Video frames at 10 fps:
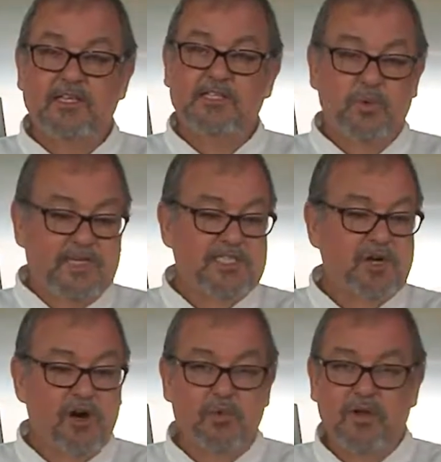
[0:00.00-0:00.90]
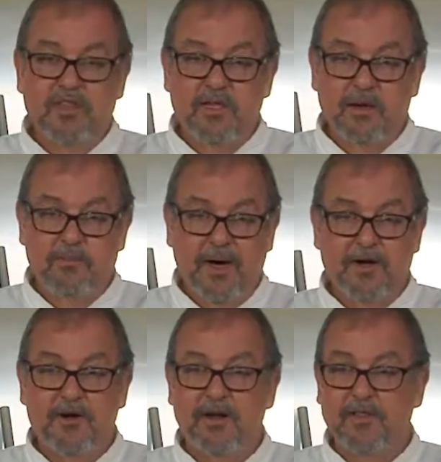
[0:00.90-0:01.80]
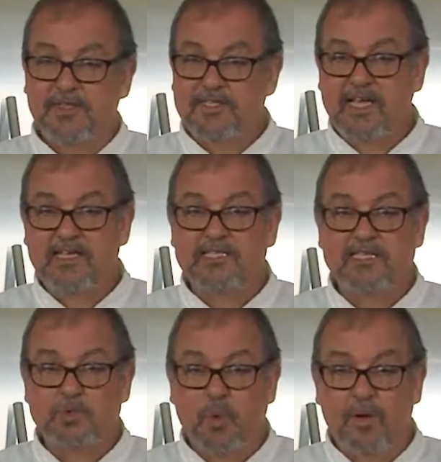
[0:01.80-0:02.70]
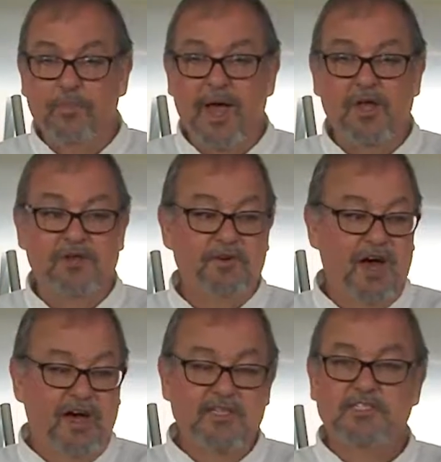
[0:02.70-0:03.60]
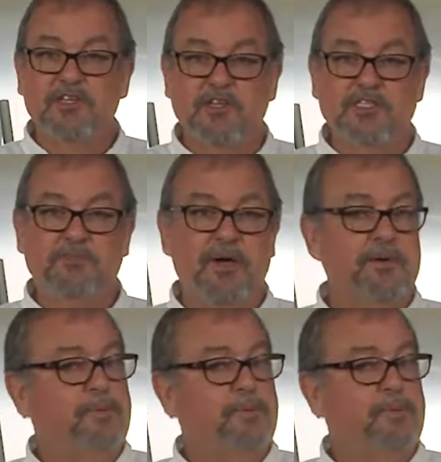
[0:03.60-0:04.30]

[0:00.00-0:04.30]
So we start with butter. In this case, it's 1 pound of unsalted butter.